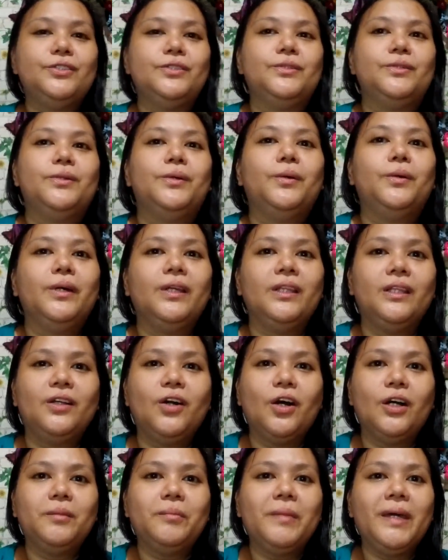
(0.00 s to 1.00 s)
So it
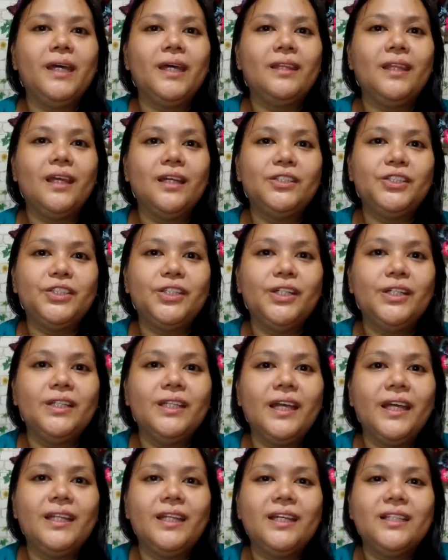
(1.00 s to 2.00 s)
caught my
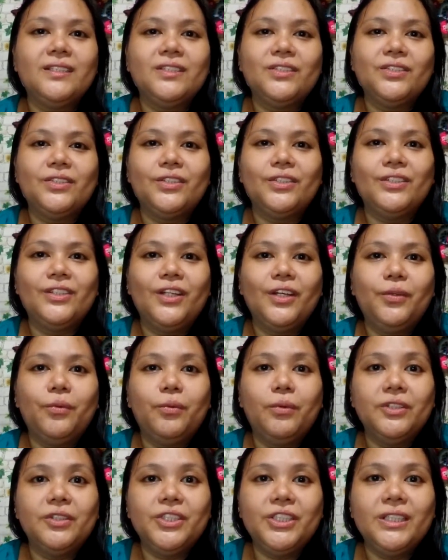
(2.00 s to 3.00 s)
attention and I started
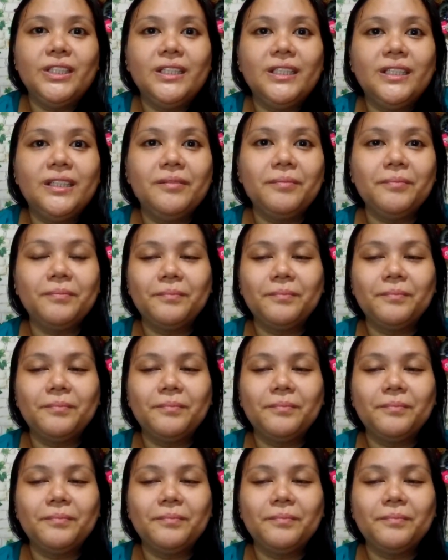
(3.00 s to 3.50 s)
watching it.